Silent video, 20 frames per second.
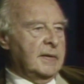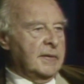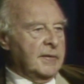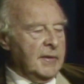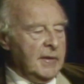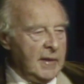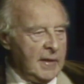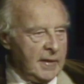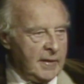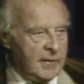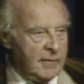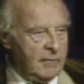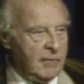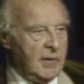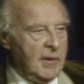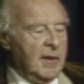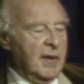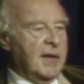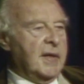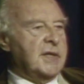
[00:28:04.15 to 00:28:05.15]
The
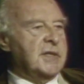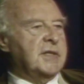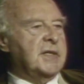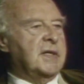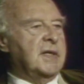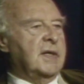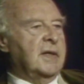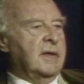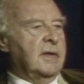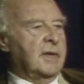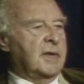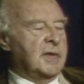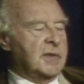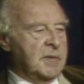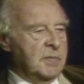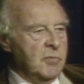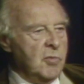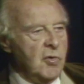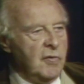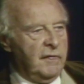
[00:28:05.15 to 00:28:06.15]
world has
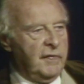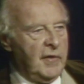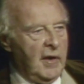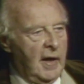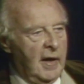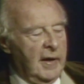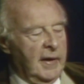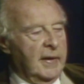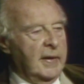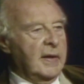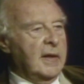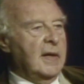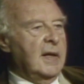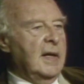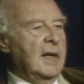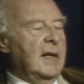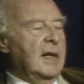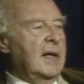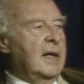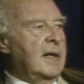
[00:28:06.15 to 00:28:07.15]
moved on.
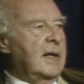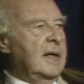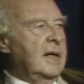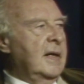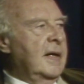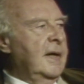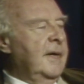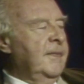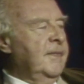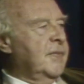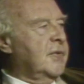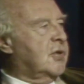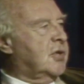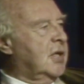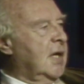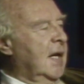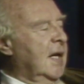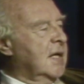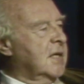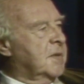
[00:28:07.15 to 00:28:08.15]

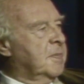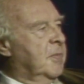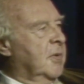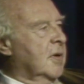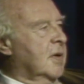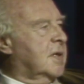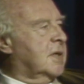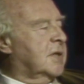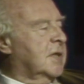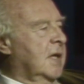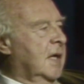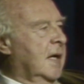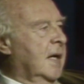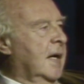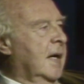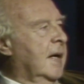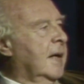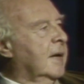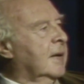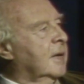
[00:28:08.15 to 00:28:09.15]
Shelley's books
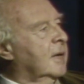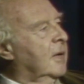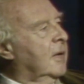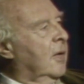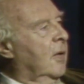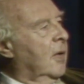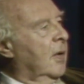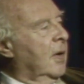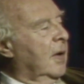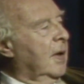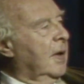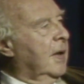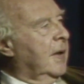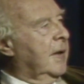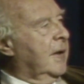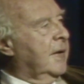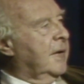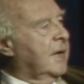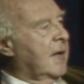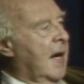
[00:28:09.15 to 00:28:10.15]
are all,
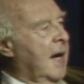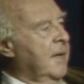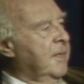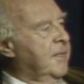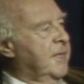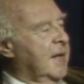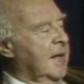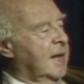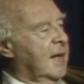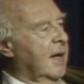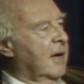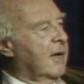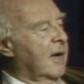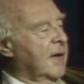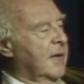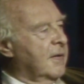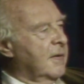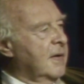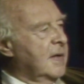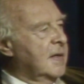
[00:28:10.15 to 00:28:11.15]
and I think they're
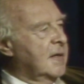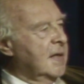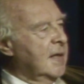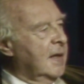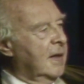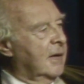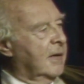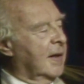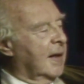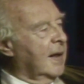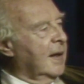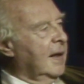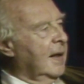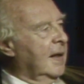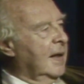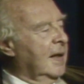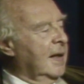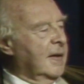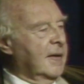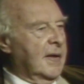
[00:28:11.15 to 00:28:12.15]
rather endearing.
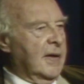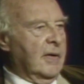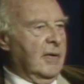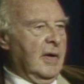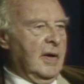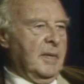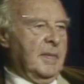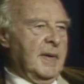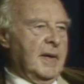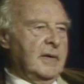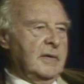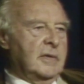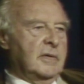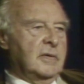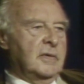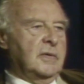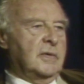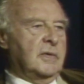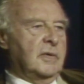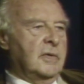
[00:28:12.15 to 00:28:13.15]
They're all about
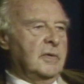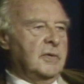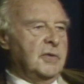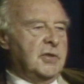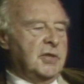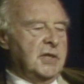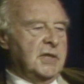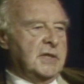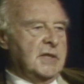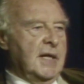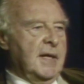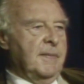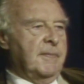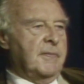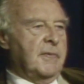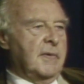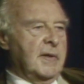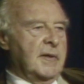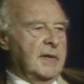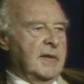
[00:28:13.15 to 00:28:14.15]
who she
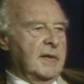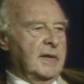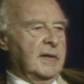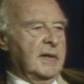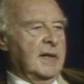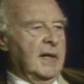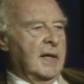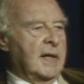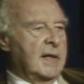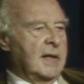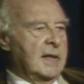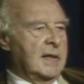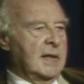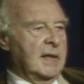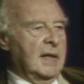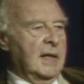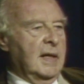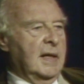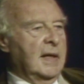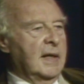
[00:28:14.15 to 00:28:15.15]
slept
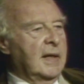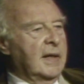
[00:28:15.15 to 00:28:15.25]
with,